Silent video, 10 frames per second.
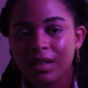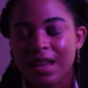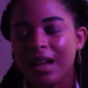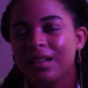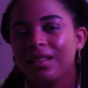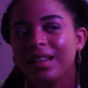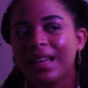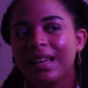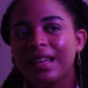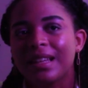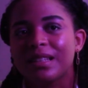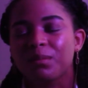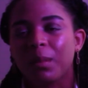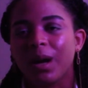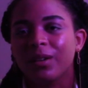Technically, it
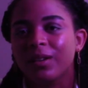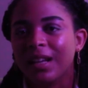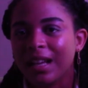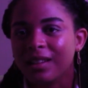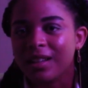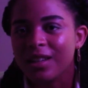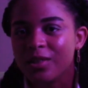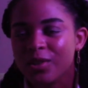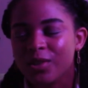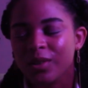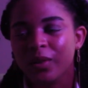is modern English.